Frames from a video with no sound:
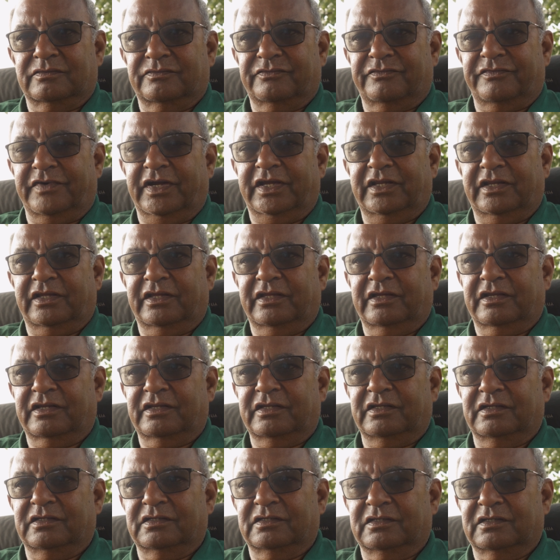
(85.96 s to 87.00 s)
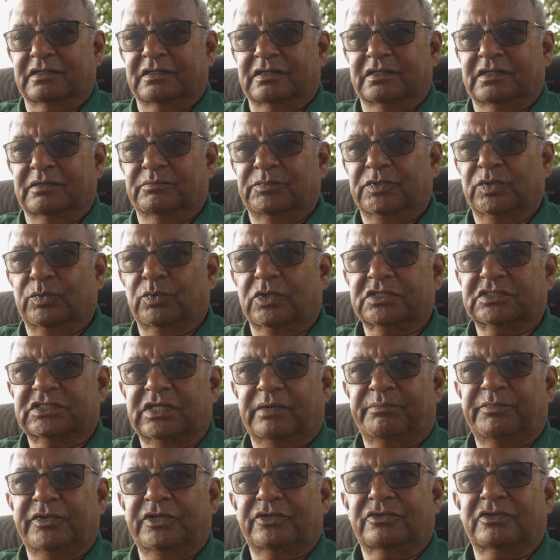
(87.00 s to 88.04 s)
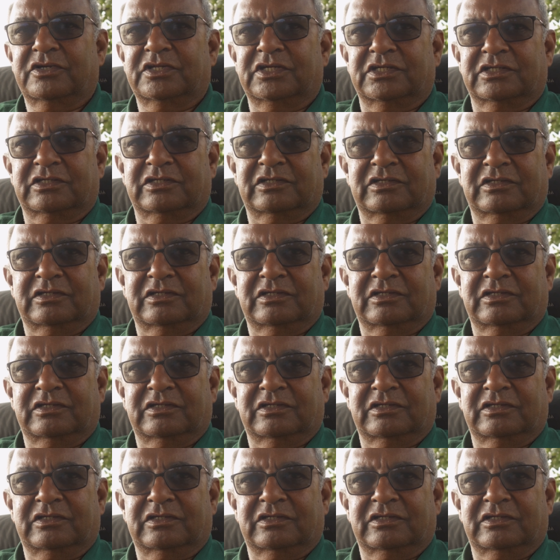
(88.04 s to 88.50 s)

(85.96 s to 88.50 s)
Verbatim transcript: Fine, I agree. Well, what is happening today?